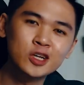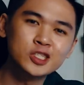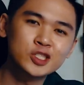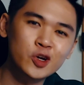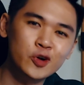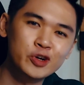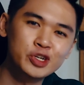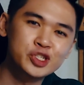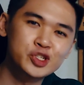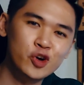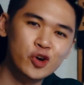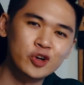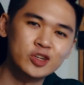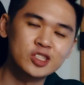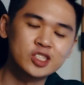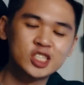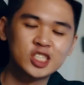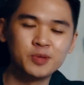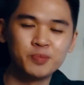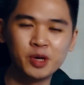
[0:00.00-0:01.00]
story
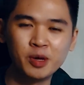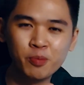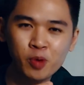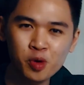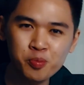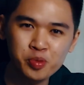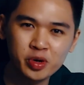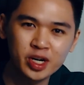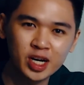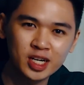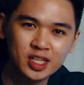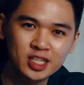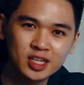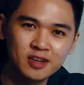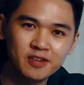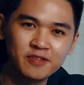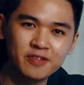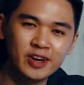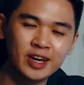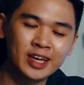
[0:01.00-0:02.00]
short, to be more
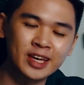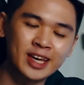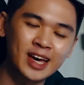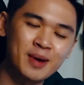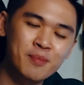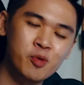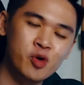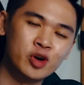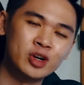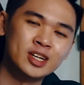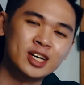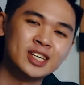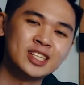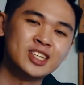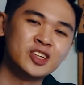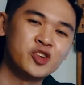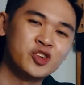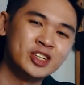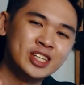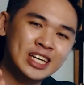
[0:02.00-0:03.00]
productive and get more done
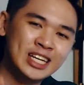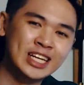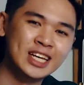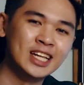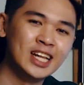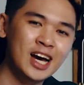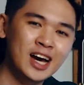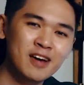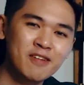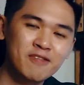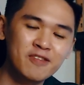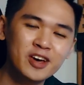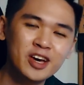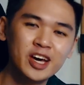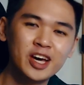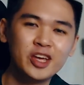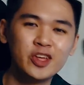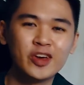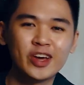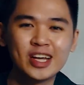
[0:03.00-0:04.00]
in your daily life,
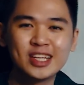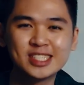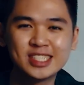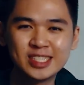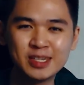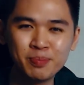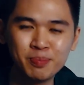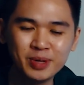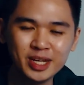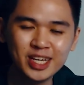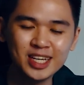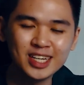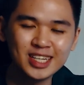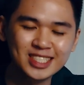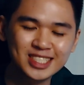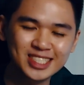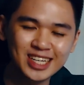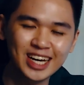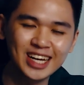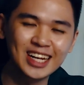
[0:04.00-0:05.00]
you can simply
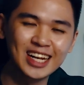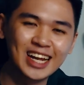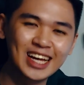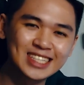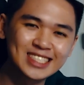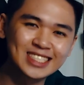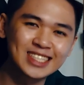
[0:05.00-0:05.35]
assign less